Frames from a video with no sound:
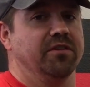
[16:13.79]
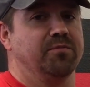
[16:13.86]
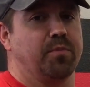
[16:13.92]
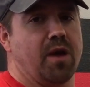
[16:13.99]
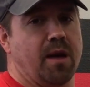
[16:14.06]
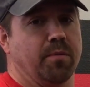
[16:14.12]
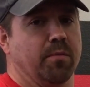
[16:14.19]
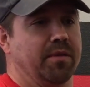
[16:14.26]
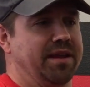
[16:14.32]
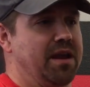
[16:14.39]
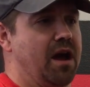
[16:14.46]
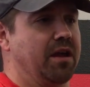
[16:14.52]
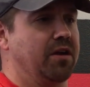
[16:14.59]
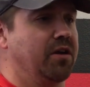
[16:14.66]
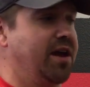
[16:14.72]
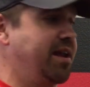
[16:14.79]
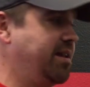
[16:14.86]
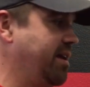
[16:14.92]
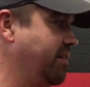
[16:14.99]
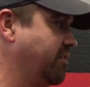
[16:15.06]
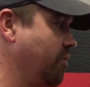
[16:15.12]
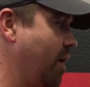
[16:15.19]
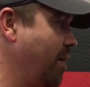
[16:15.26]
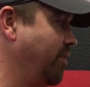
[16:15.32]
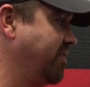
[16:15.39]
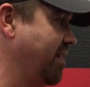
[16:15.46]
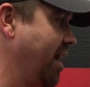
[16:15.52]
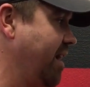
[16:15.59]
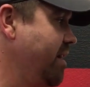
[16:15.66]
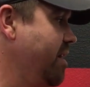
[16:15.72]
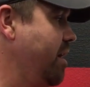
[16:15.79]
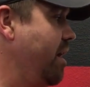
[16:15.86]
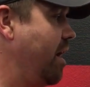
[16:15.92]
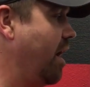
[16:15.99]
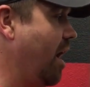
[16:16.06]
is probably not a good idea. So I would say